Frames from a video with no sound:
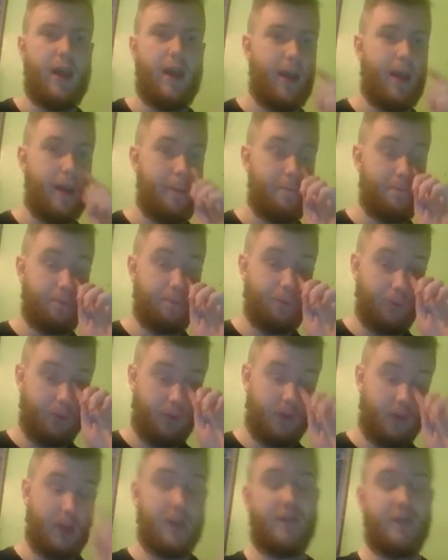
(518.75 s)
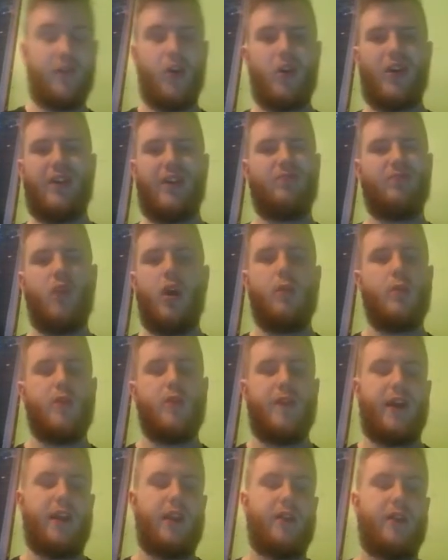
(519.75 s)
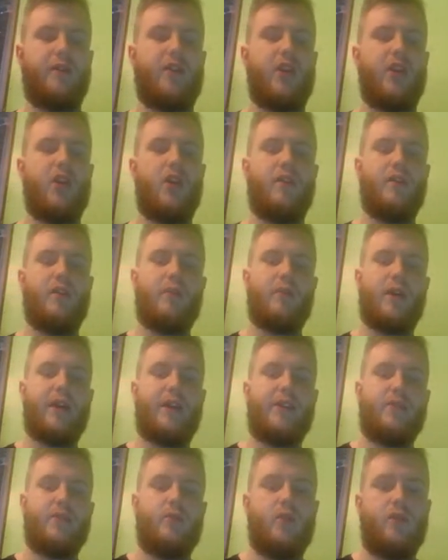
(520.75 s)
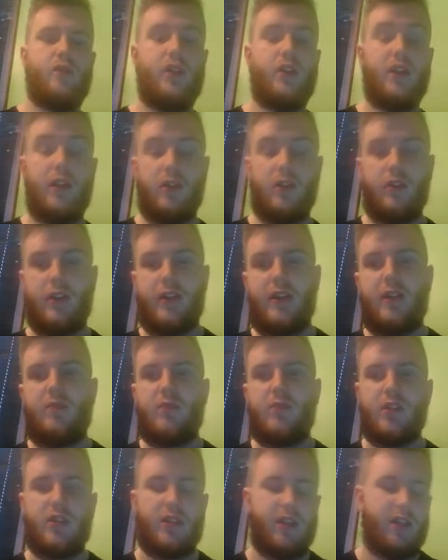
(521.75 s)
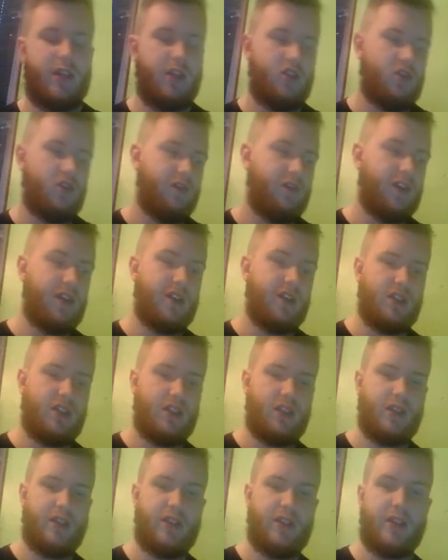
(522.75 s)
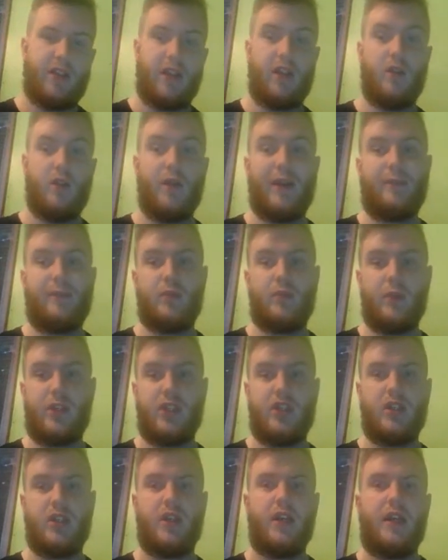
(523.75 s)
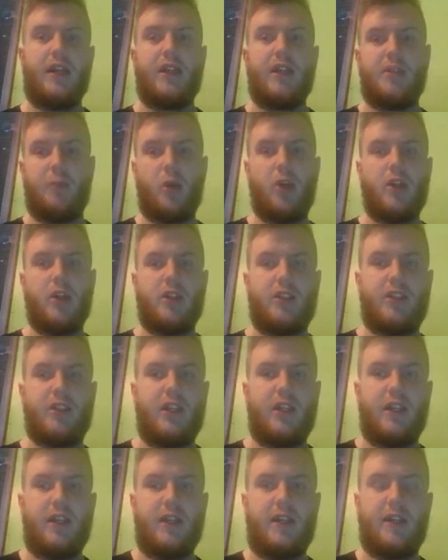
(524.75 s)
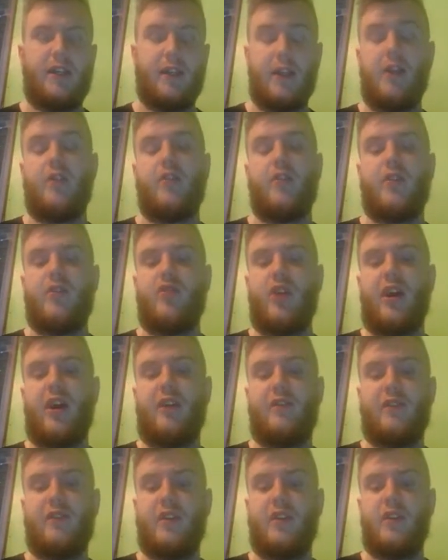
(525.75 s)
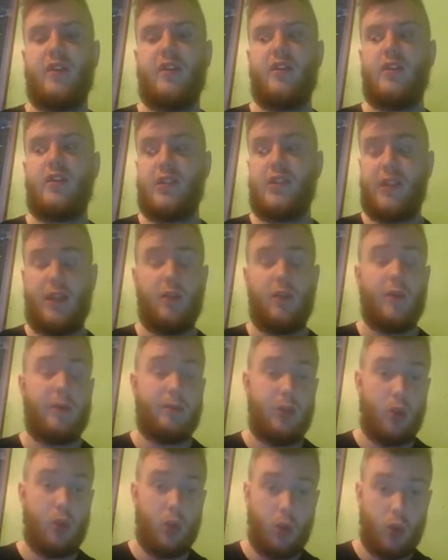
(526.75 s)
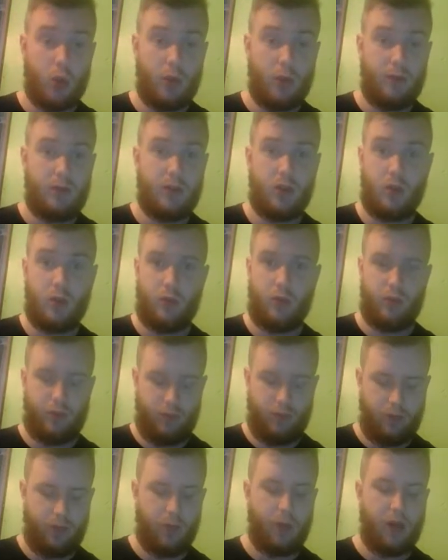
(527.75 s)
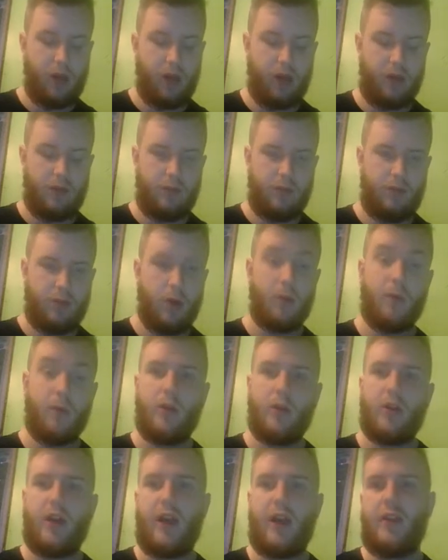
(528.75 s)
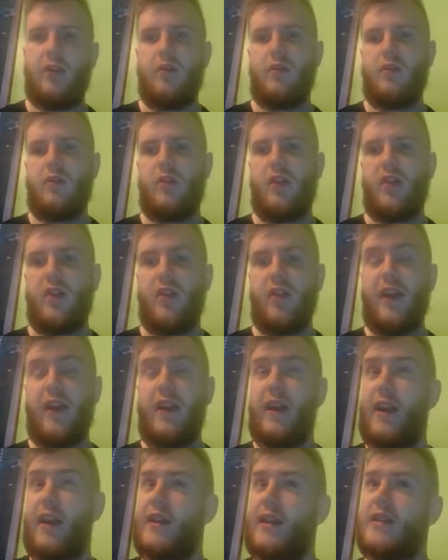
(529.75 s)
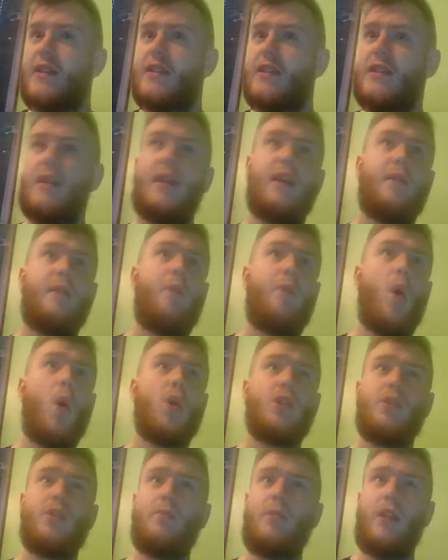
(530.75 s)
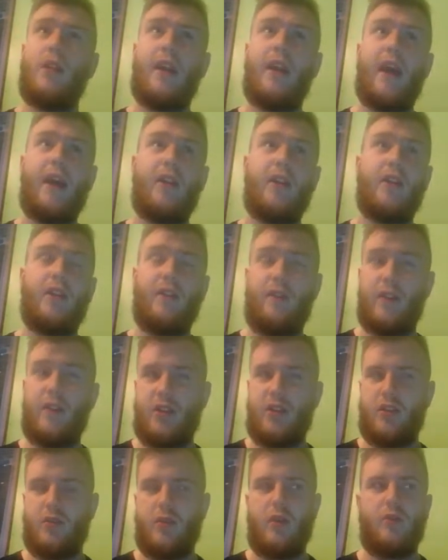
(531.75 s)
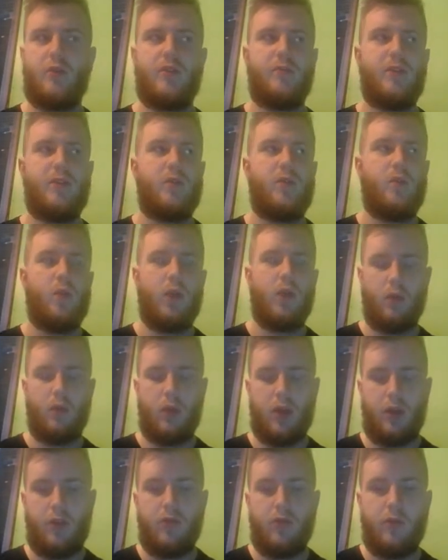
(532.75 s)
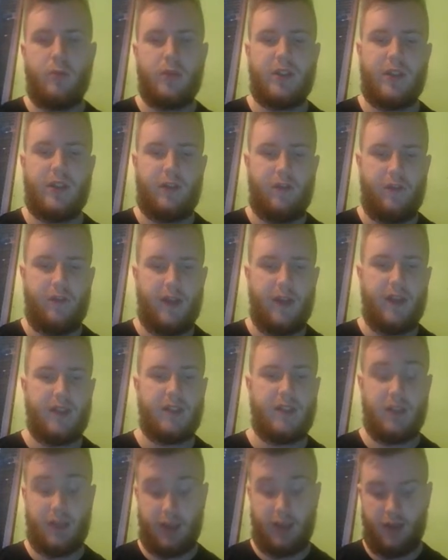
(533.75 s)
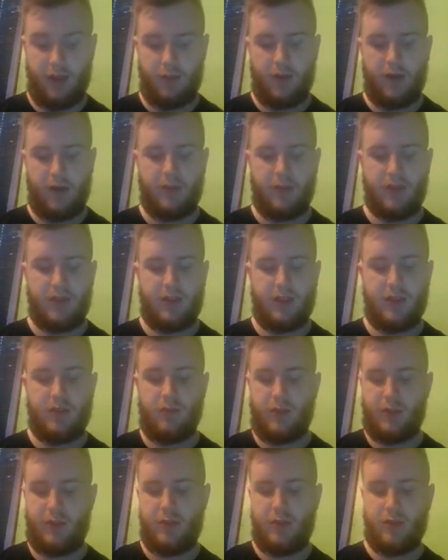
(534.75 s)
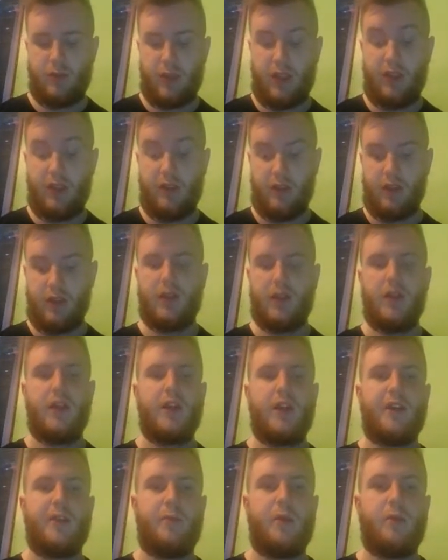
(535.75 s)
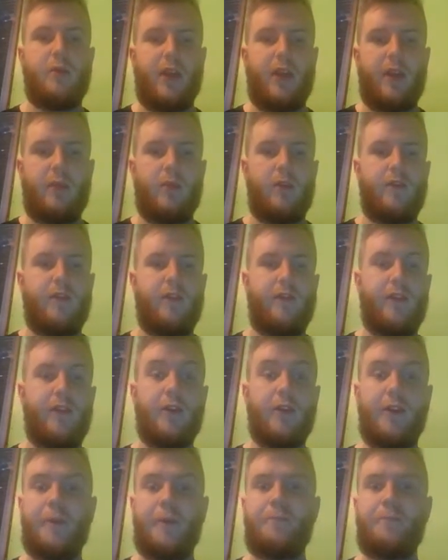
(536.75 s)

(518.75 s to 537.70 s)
Defog, not a move I click very often, but it is a move you need on the team just in case you face Sticky Webs, which, spoilers, later in the draft, Sticky Webs do go, so we are probably going to, I think it is possibly in our division as well, which means we will 100% face Sticky Web this season, which means we need to be able to get them off the field.